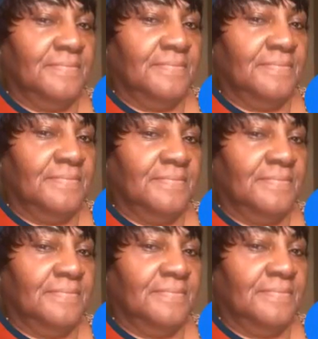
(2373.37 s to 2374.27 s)

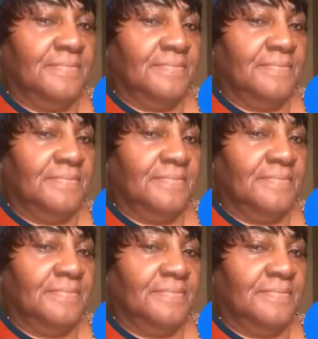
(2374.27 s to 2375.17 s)

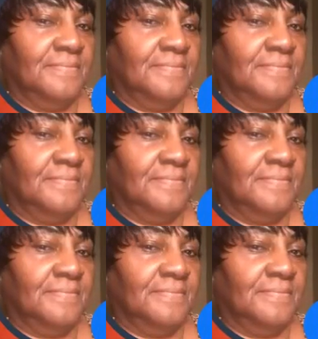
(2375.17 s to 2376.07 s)

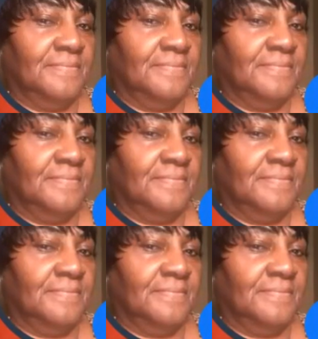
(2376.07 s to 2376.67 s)
This person isn't speaking.